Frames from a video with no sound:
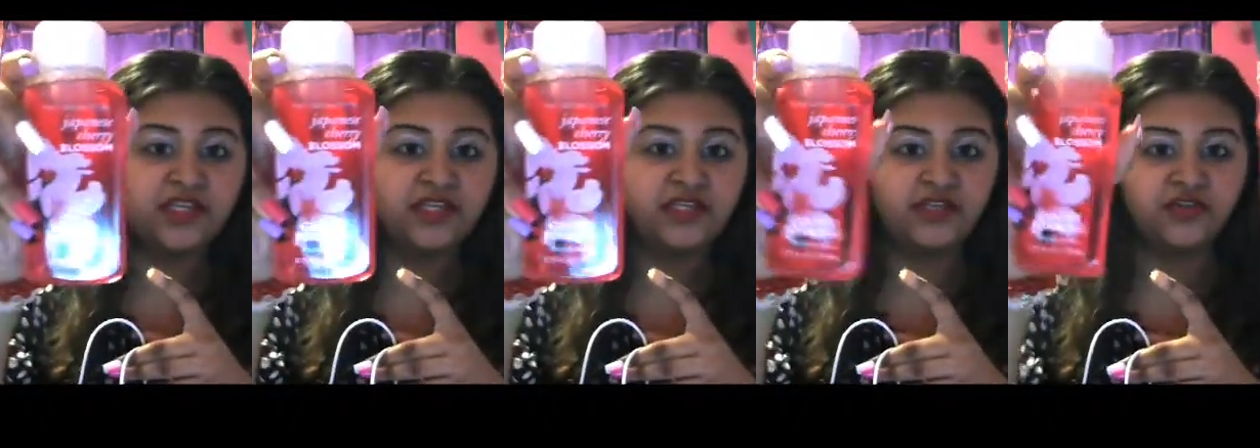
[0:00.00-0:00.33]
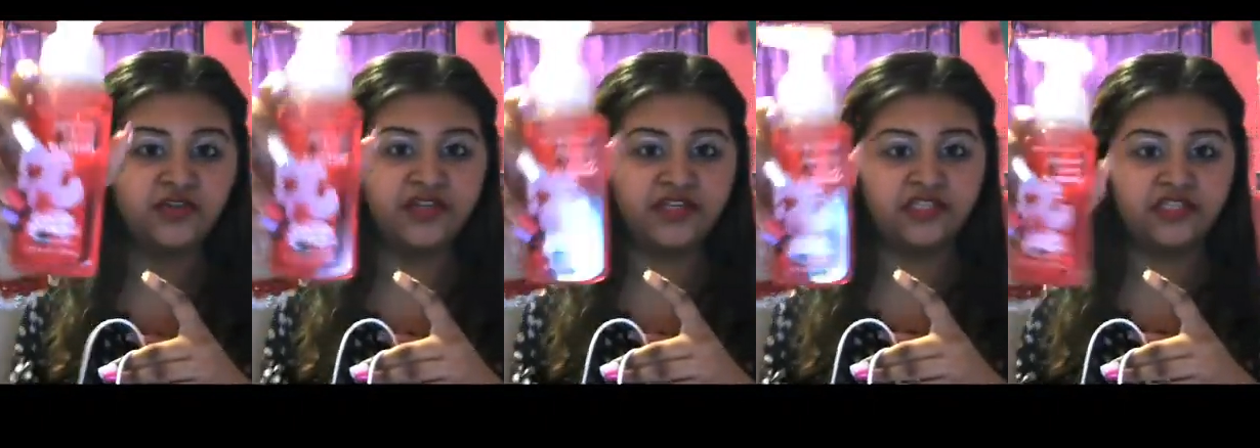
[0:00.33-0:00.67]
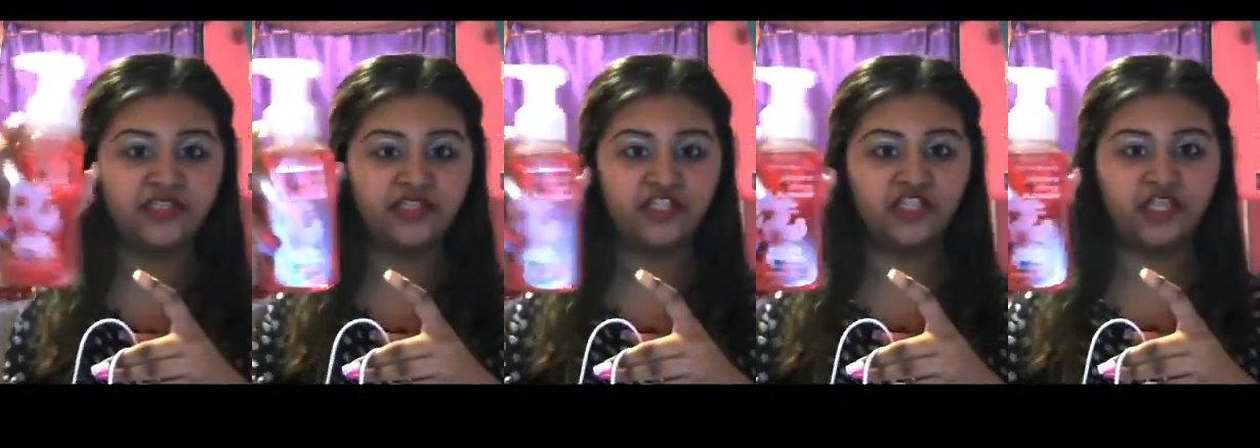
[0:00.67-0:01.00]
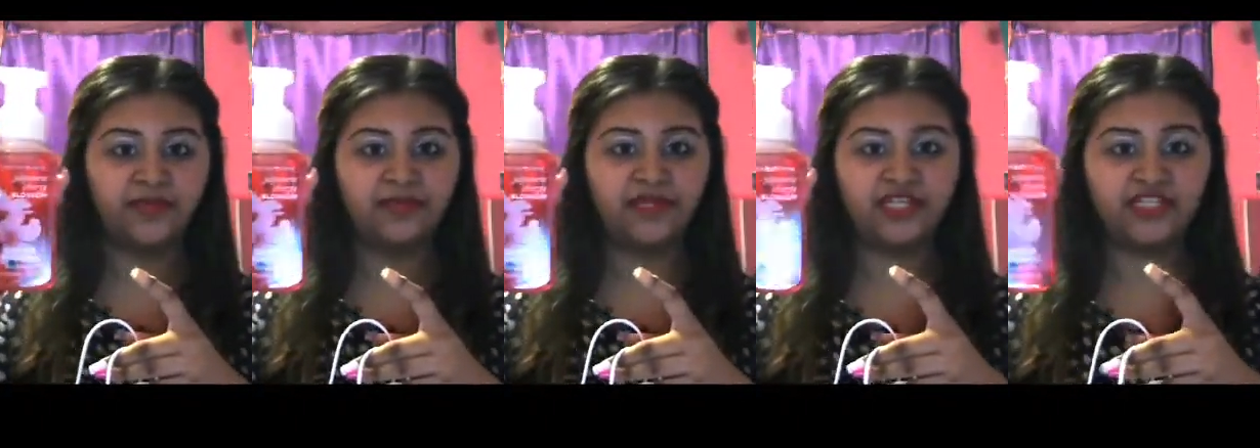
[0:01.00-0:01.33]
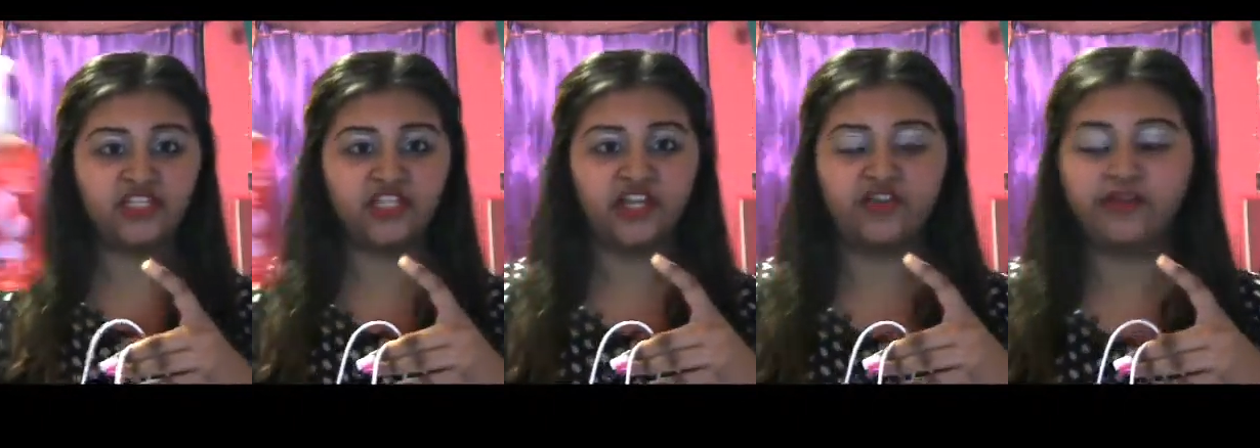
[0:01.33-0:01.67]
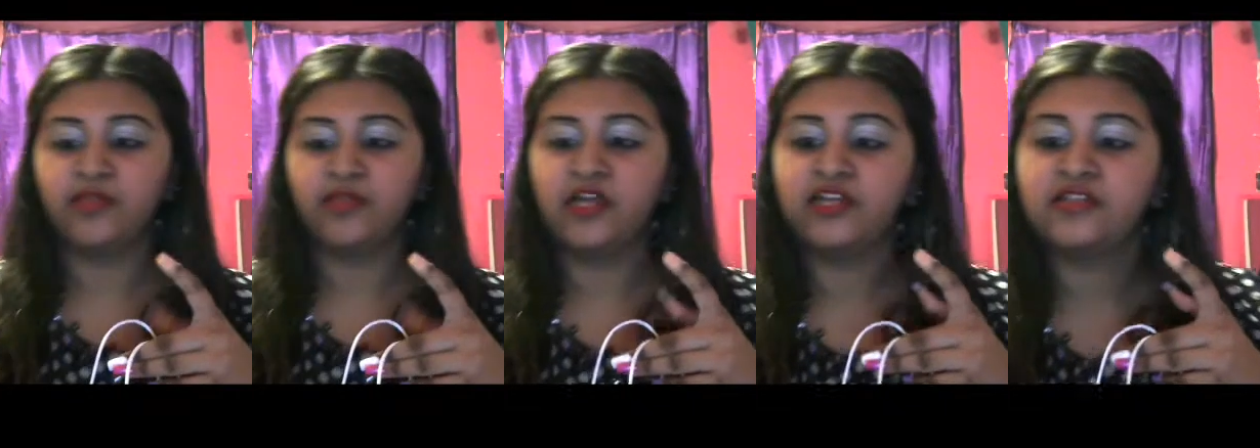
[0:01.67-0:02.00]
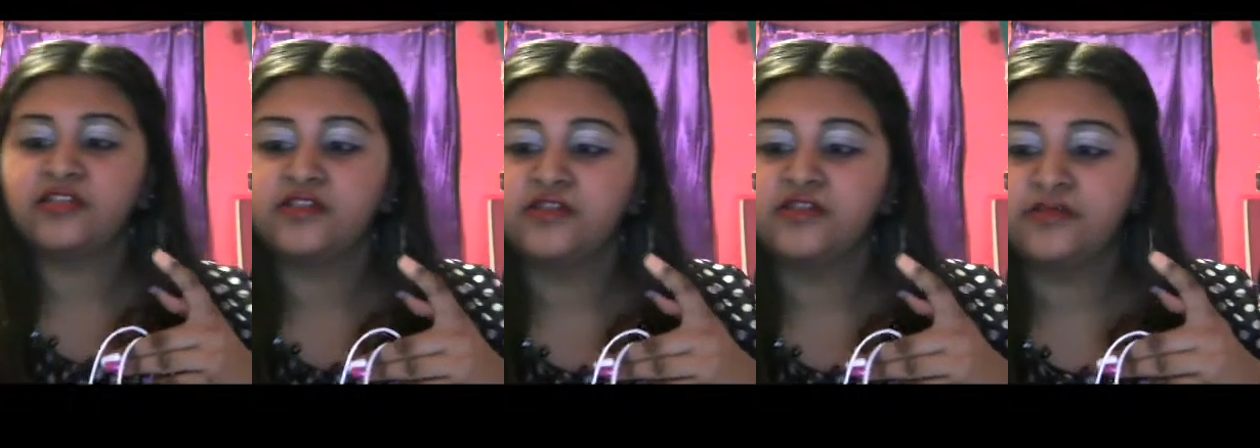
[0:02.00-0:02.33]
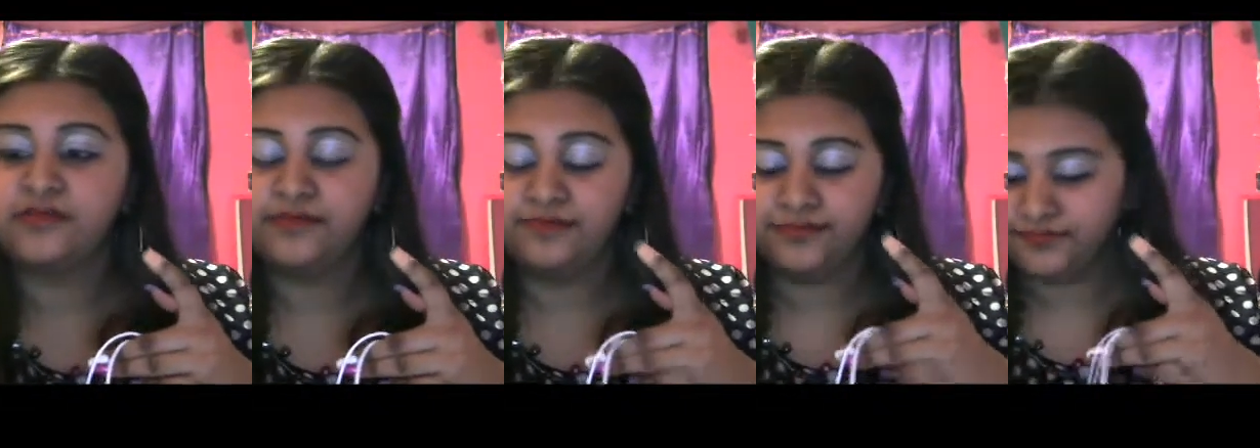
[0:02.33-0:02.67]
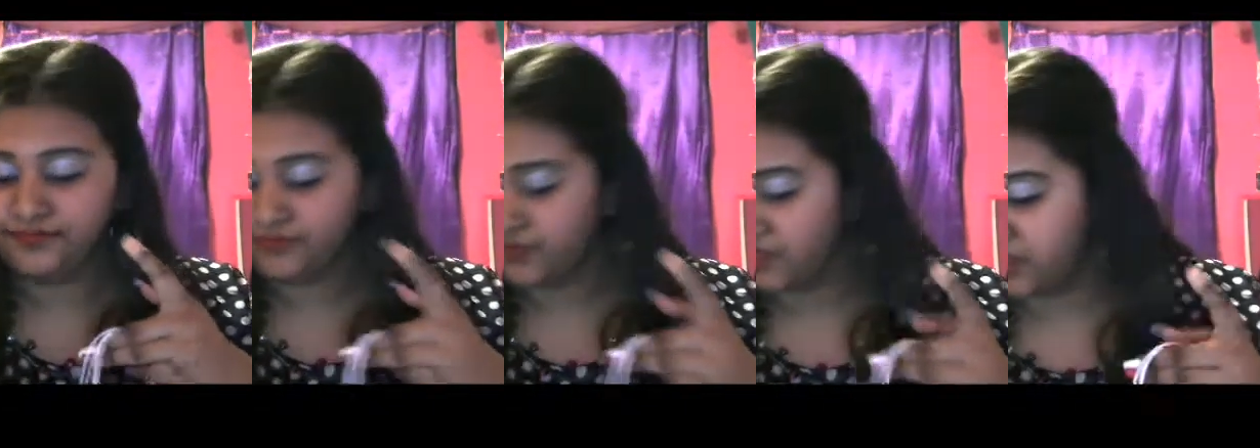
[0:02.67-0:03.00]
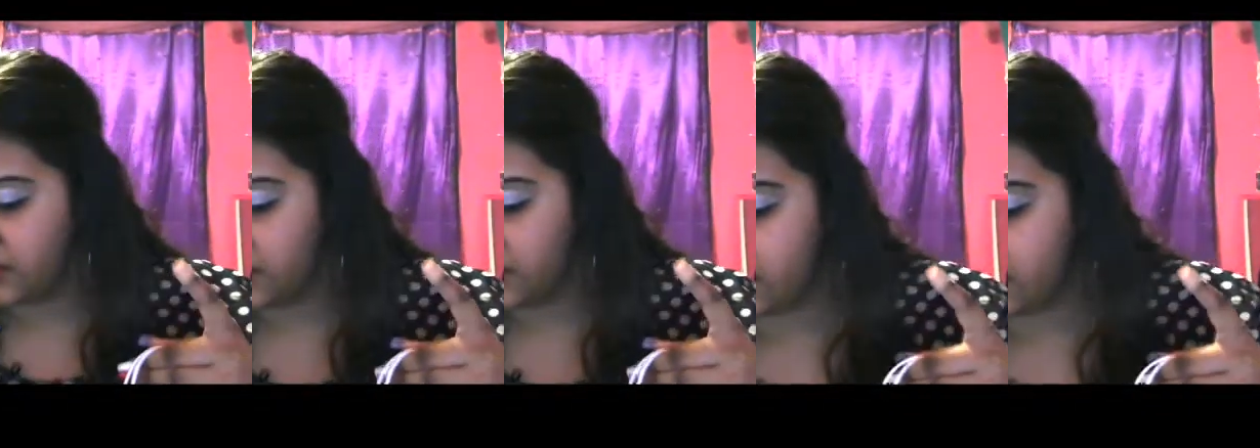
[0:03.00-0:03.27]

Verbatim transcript: So here's Japanese Cherry Blossom. Oh